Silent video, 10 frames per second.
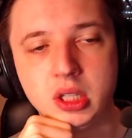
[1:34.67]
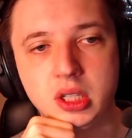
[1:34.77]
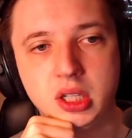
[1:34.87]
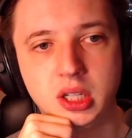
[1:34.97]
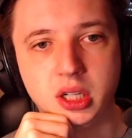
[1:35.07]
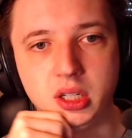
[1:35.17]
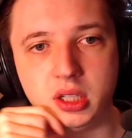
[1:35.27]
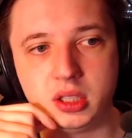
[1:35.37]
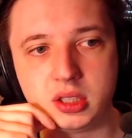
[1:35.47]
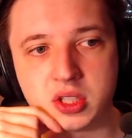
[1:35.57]

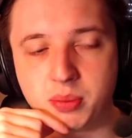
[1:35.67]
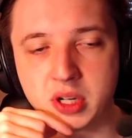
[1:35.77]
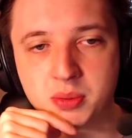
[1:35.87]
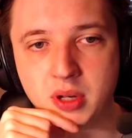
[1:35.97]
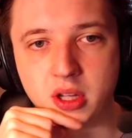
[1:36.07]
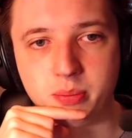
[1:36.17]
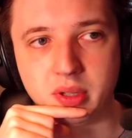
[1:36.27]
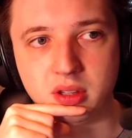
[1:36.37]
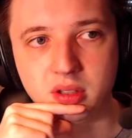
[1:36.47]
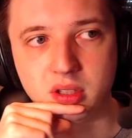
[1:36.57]
That surprised me a lot,
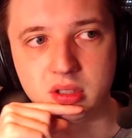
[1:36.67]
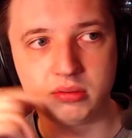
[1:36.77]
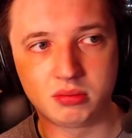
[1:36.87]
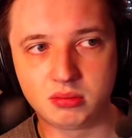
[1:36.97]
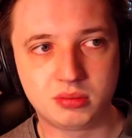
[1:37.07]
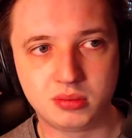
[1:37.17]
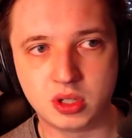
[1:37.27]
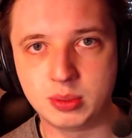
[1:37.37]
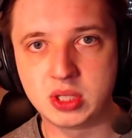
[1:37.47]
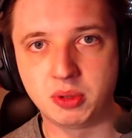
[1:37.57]
but no
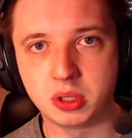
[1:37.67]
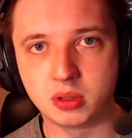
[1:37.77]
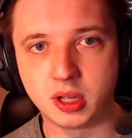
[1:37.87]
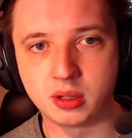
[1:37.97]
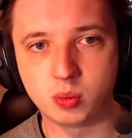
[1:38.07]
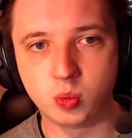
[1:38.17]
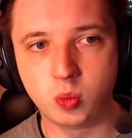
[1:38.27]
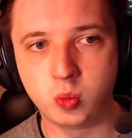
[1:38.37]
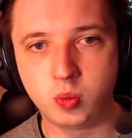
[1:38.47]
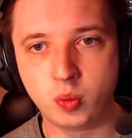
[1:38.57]
music video. Like,
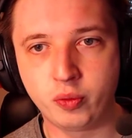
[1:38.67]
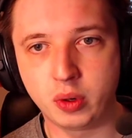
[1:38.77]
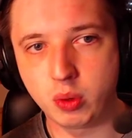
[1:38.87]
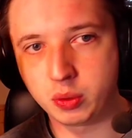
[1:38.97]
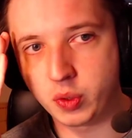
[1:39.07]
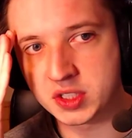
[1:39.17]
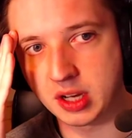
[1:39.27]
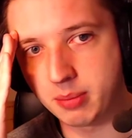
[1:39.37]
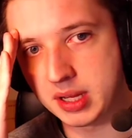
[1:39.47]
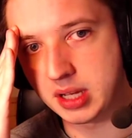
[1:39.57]
for what was that
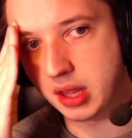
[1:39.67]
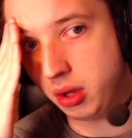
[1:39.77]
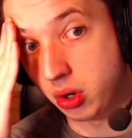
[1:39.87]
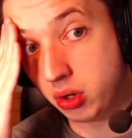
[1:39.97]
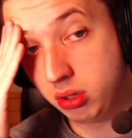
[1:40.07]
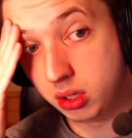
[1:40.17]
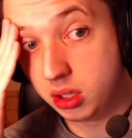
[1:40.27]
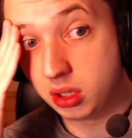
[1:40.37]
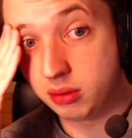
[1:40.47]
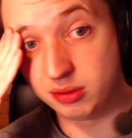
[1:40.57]
money? I don't know.
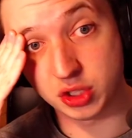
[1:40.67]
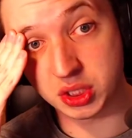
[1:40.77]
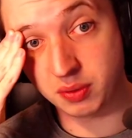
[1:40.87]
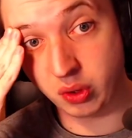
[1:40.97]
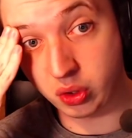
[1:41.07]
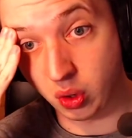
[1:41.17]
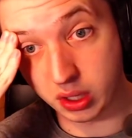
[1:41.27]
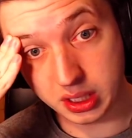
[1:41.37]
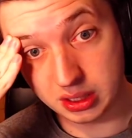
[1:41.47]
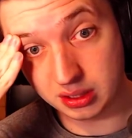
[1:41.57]
Just for
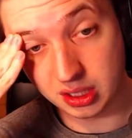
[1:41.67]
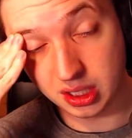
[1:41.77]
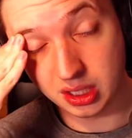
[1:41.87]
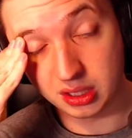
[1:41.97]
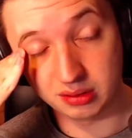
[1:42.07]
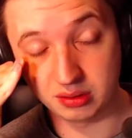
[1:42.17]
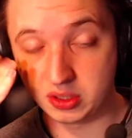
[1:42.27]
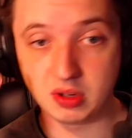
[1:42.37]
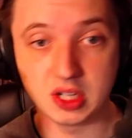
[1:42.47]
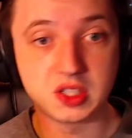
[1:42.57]
recording? It's
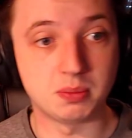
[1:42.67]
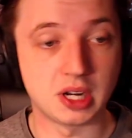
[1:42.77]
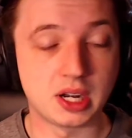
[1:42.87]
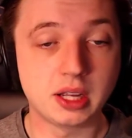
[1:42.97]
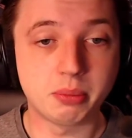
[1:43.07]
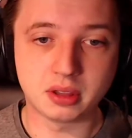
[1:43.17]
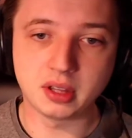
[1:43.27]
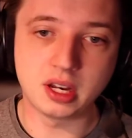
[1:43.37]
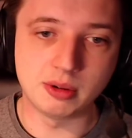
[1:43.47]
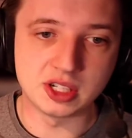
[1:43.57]
crazy, man. Like, but
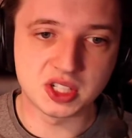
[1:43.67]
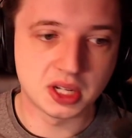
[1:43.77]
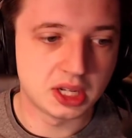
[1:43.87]
anyways,